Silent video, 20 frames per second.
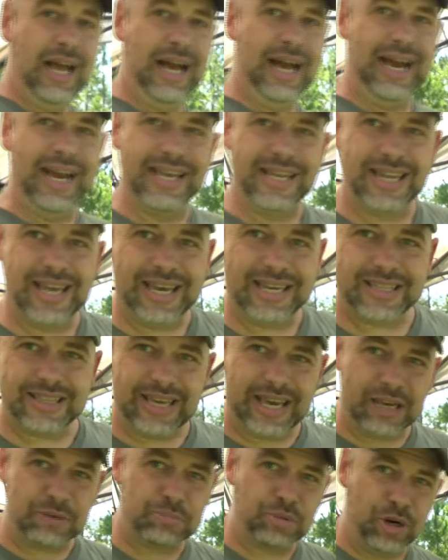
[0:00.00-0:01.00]
I like
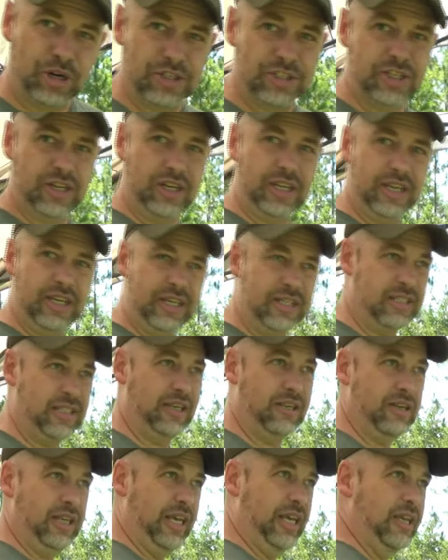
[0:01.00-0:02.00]
that personally because
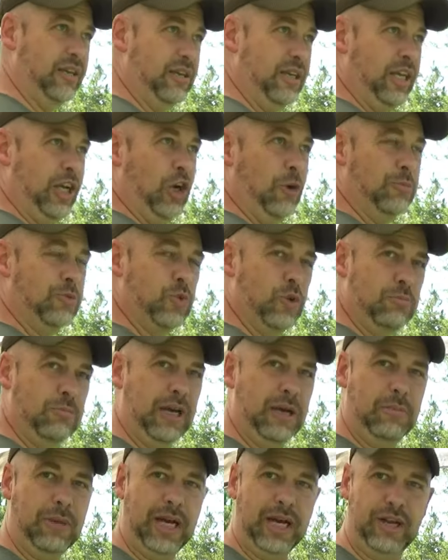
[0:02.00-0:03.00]
it, it helps with
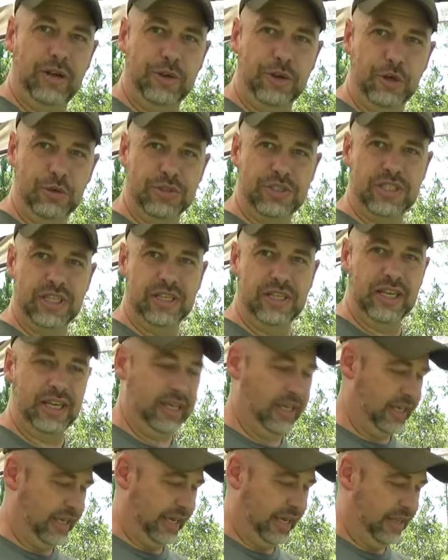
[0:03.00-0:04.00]
my mild
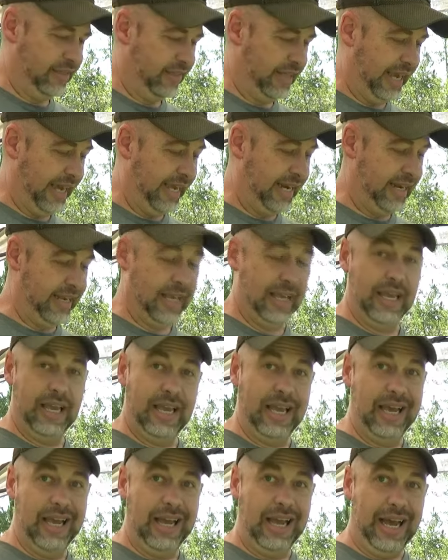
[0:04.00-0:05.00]
OCD in that
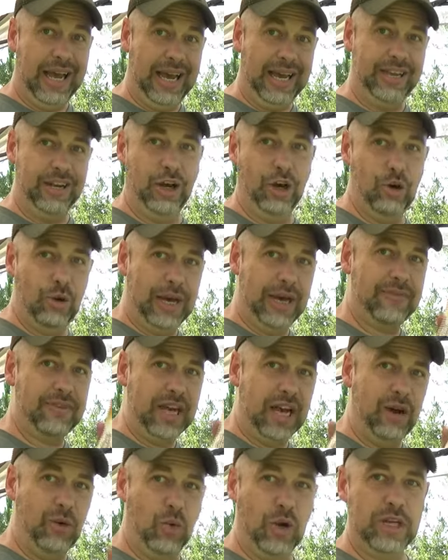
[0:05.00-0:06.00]
I know I've
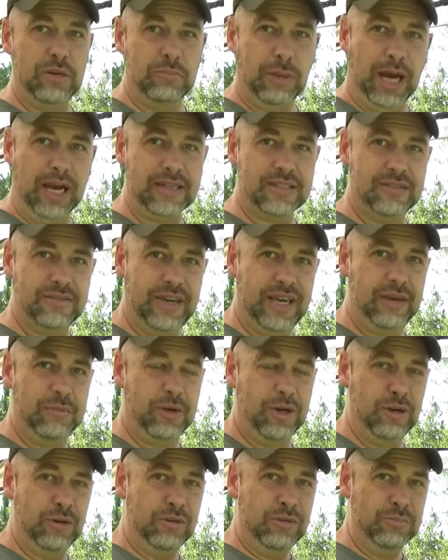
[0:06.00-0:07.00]
got one box of
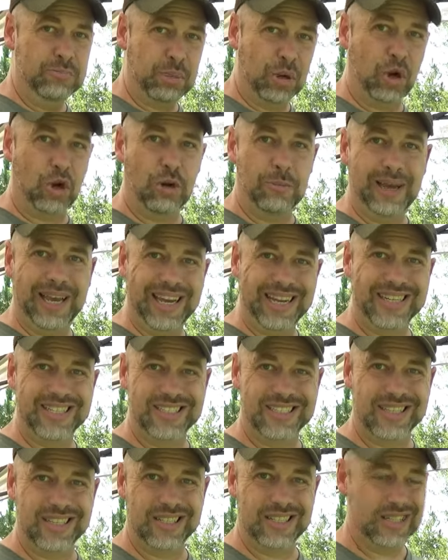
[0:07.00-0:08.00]
ammo per
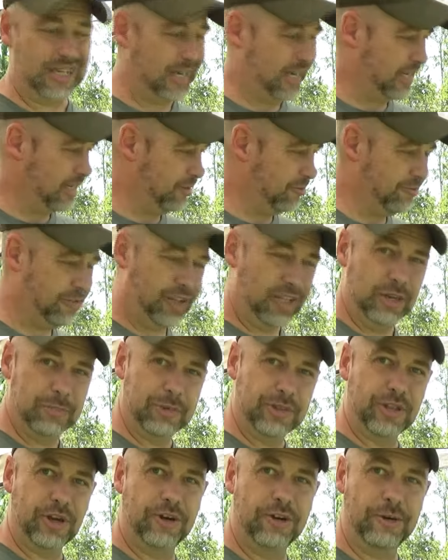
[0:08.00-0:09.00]
magazine. I can fill
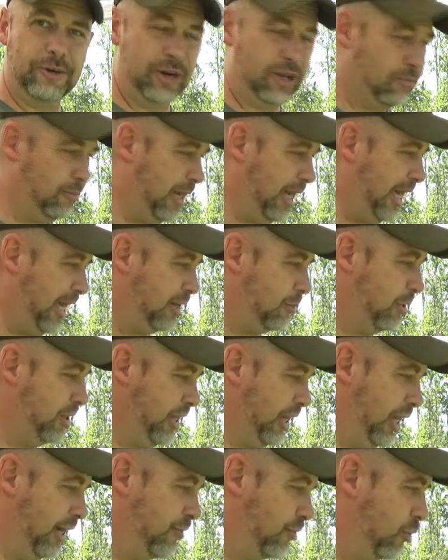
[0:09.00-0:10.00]
up a 30 round mag
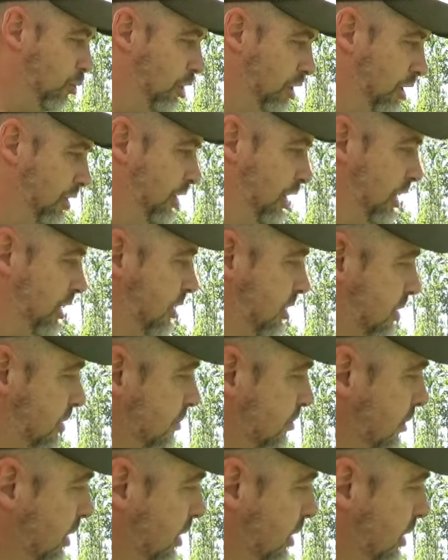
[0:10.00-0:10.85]
with every one of these.